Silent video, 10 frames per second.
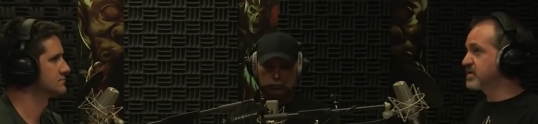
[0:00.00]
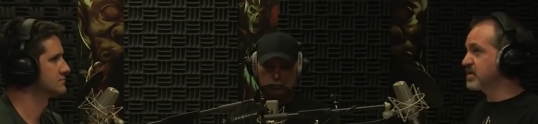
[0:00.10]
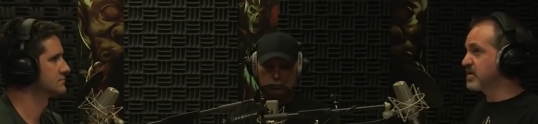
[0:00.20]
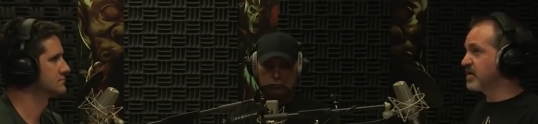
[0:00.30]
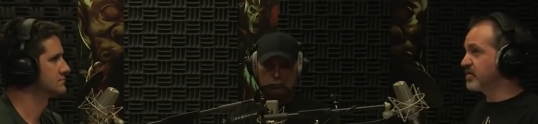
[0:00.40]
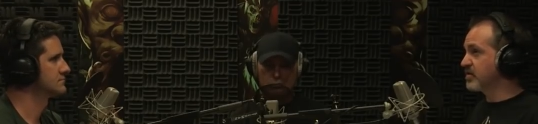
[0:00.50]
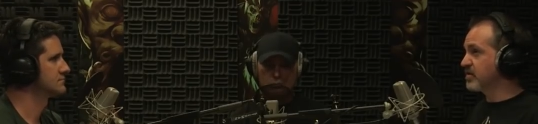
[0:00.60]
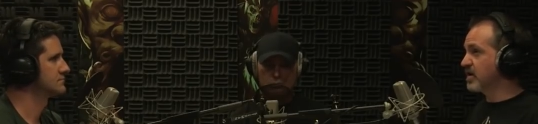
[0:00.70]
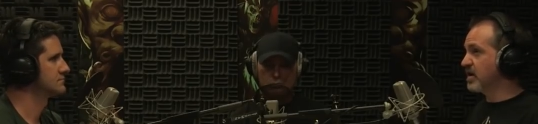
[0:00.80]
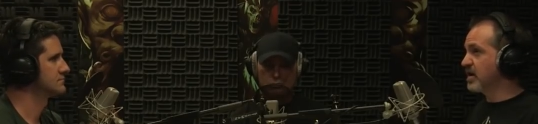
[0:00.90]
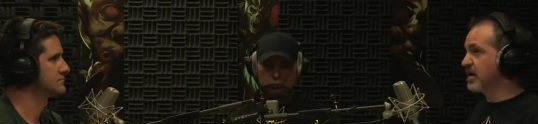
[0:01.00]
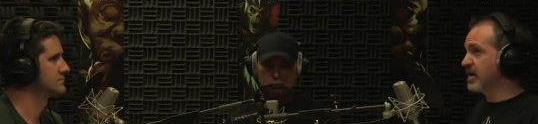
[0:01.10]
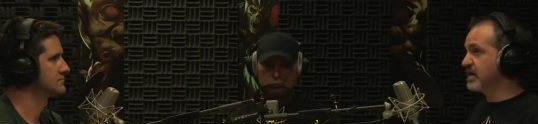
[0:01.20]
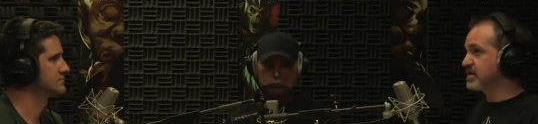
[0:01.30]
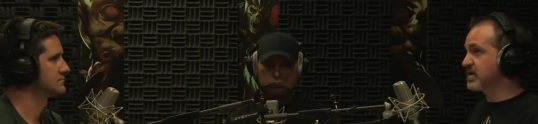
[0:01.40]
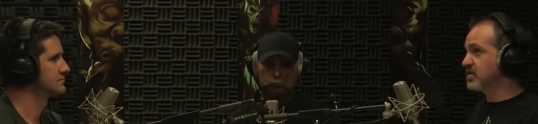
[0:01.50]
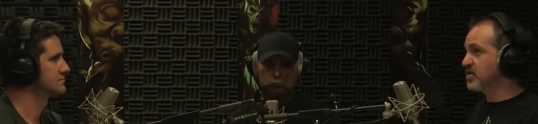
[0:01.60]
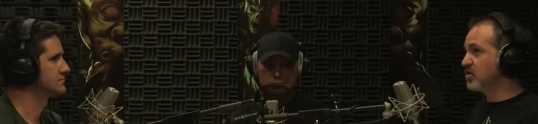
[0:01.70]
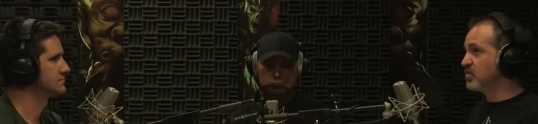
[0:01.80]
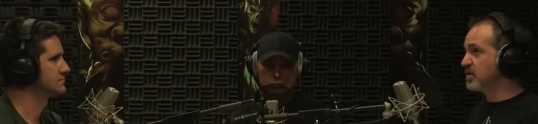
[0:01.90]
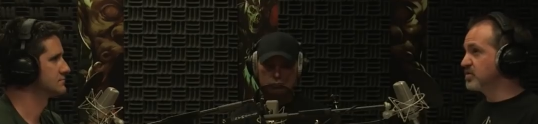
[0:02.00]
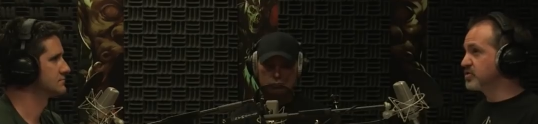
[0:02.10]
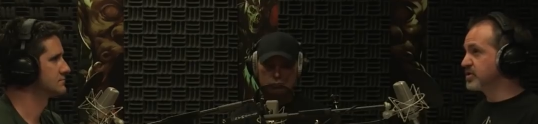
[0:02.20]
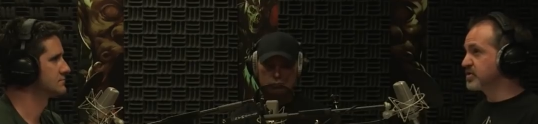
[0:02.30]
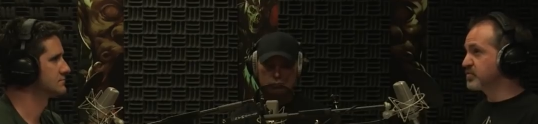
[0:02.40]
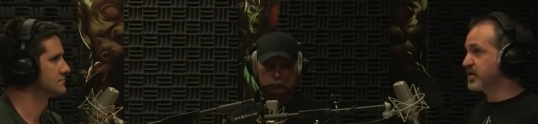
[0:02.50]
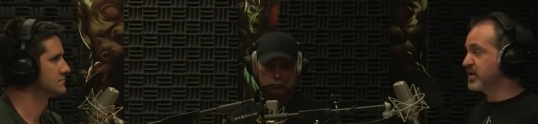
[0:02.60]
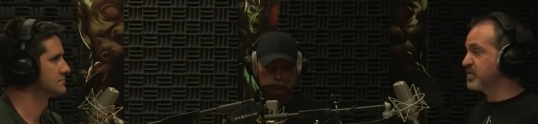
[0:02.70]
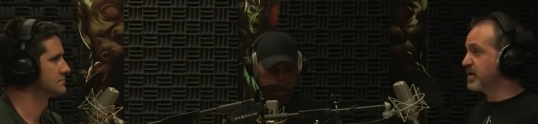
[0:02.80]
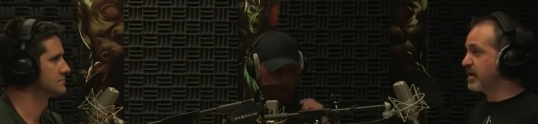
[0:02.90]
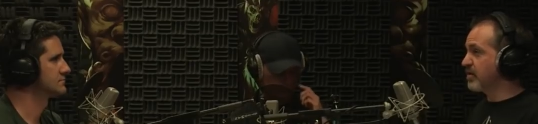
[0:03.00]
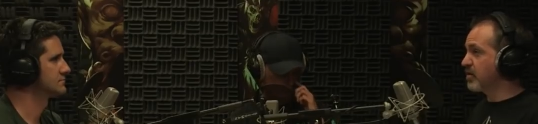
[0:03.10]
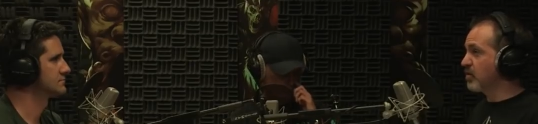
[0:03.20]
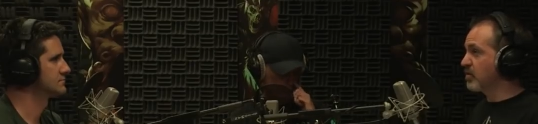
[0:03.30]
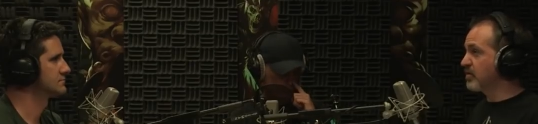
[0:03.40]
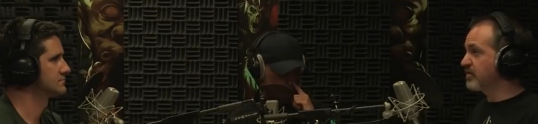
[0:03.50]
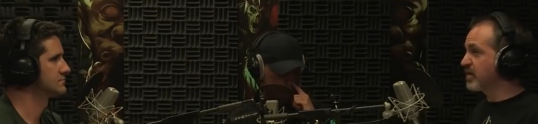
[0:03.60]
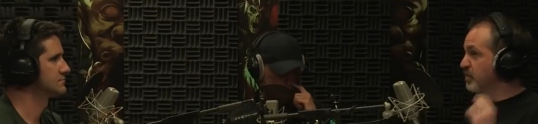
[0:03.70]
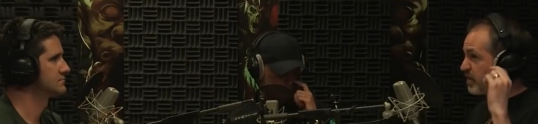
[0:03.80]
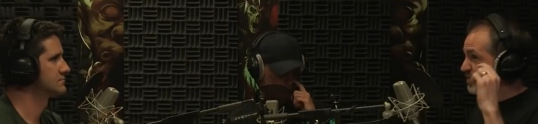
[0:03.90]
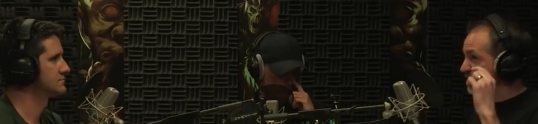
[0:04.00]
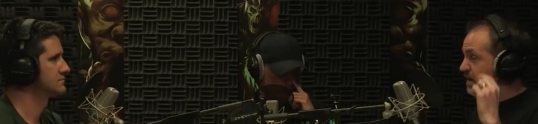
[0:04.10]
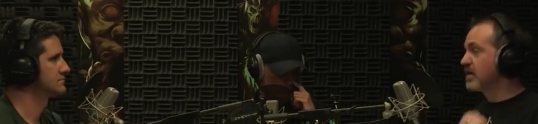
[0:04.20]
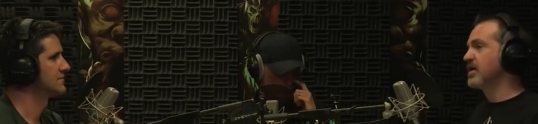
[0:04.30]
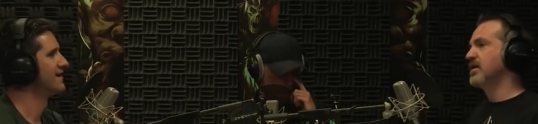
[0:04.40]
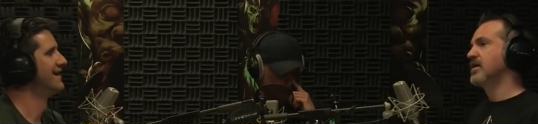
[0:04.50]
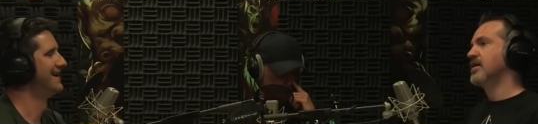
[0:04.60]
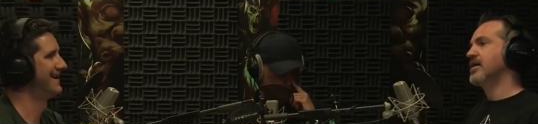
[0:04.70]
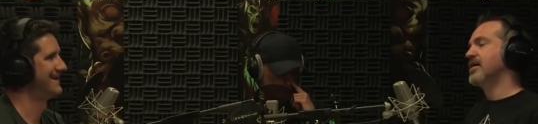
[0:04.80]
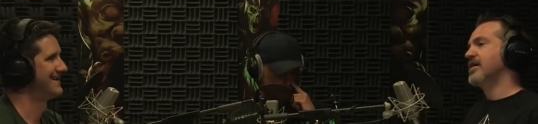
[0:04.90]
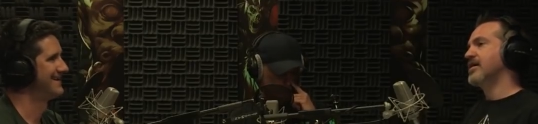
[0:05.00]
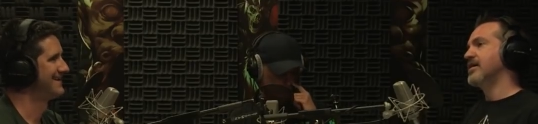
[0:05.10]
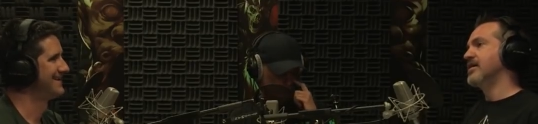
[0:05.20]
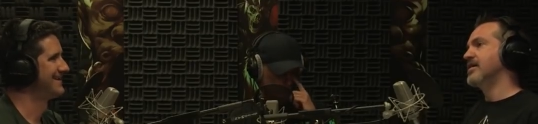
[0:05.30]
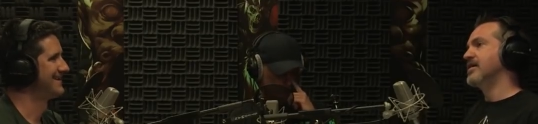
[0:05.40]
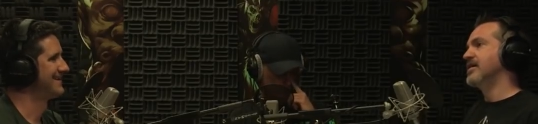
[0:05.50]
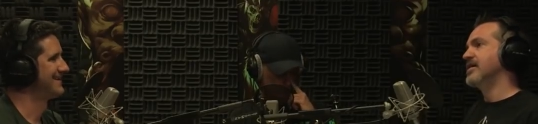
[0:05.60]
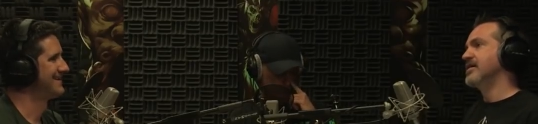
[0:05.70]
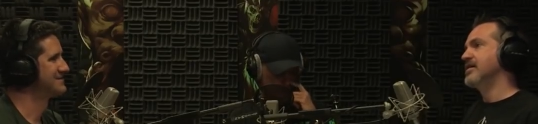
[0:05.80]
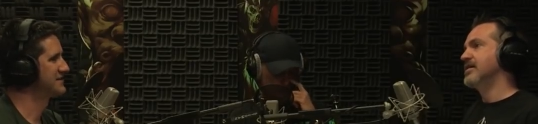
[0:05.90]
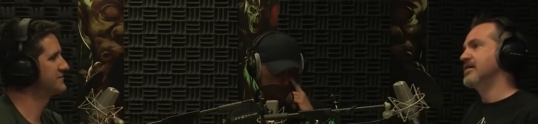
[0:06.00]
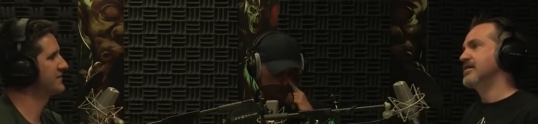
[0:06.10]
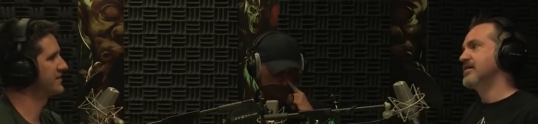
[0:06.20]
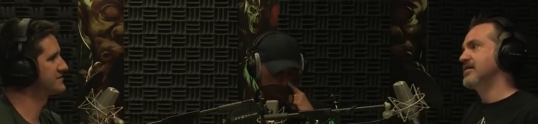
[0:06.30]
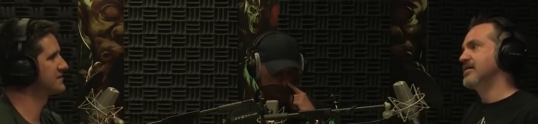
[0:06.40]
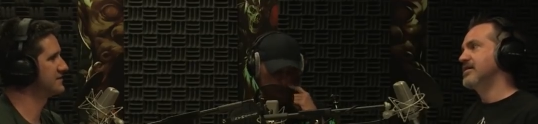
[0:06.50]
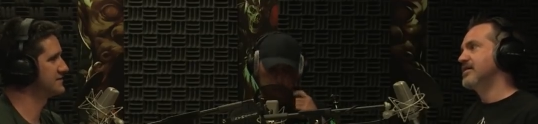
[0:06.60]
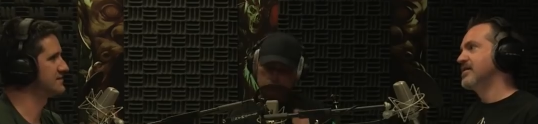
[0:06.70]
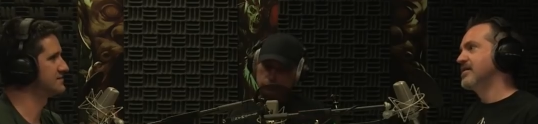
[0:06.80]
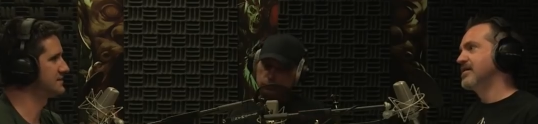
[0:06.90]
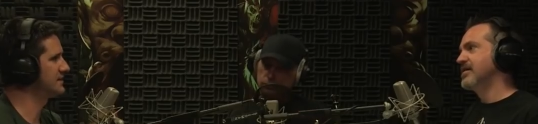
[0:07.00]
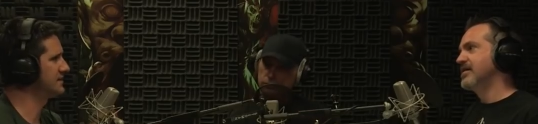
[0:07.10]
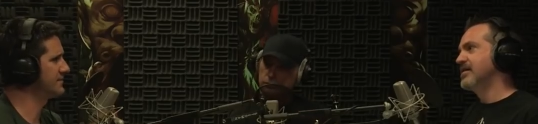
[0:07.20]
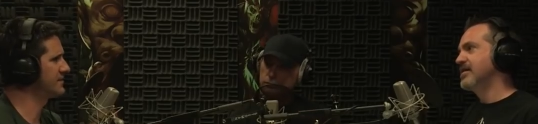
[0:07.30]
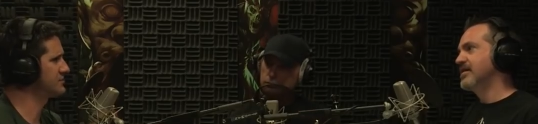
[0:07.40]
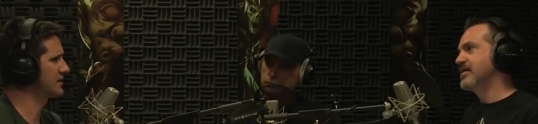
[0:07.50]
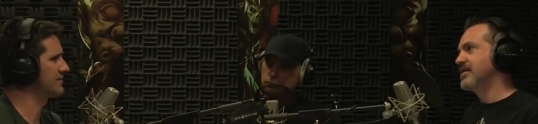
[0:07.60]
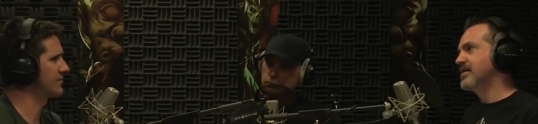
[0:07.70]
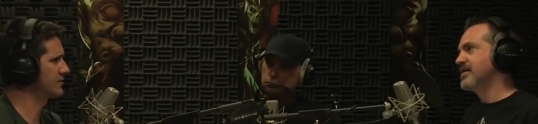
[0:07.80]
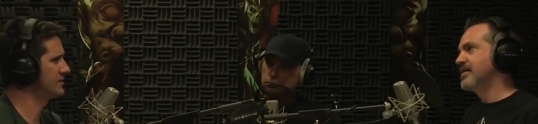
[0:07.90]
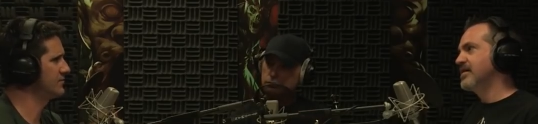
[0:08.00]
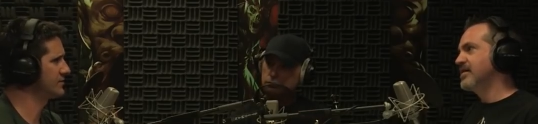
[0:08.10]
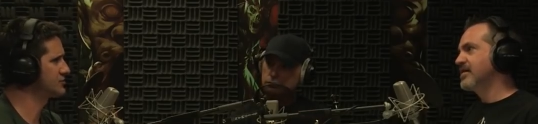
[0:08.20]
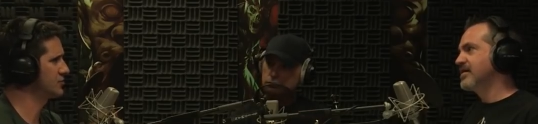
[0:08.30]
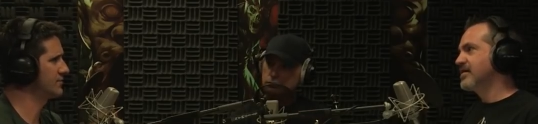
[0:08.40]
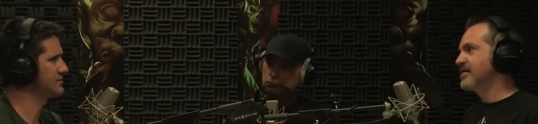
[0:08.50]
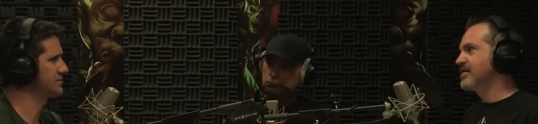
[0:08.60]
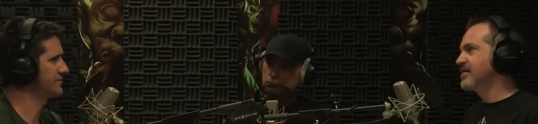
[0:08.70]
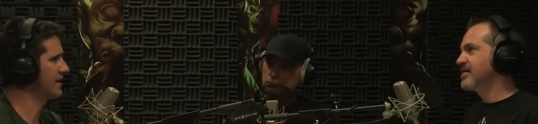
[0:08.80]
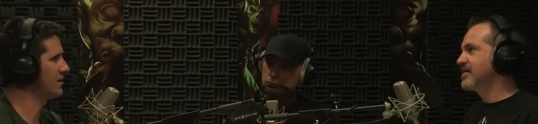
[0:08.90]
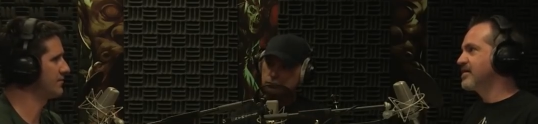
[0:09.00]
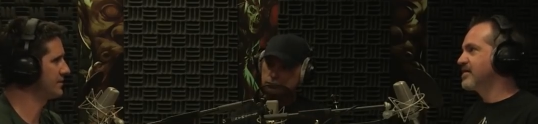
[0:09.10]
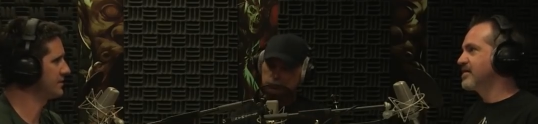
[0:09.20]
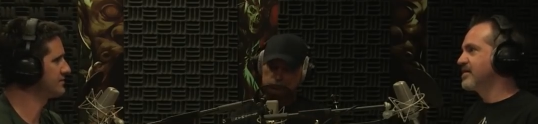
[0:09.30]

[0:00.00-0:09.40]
Speaker 1: and in another uh, it's a gnome illusionist pretending to be an Aarakocra very briefly. uh,
Speaker 2: so that's funny. That's a, it's a, it's D and D monster that I remember hearing so much about, but it